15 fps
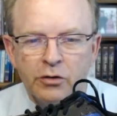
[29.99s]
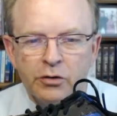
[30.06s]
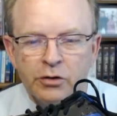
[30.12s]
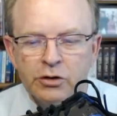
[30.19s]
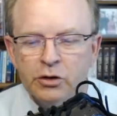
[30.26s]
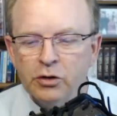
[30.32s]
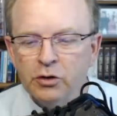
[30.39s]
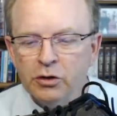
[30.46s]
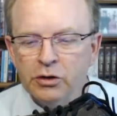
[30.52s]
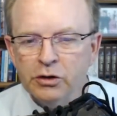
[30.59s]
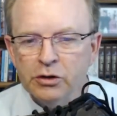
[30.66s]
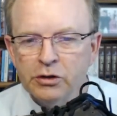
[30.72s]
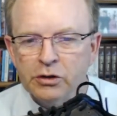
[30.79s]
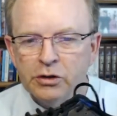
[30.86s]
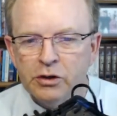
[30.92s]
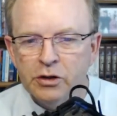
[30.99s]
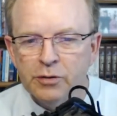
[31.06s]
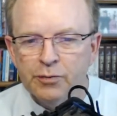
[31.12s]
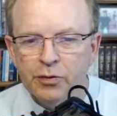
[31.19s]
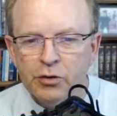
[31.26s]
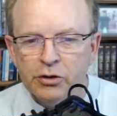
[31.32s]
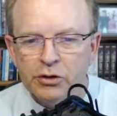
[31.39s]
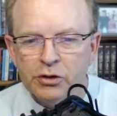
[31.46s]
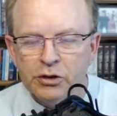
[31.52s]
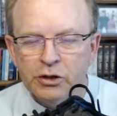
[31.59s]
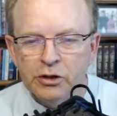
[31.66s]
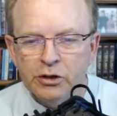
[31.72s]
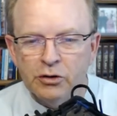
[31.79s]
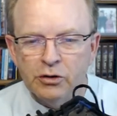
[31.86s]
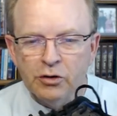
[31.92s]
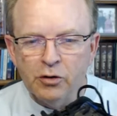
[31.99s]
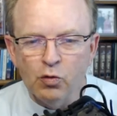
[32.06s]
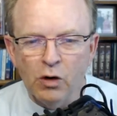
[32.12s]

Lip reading: The sole is the portion including the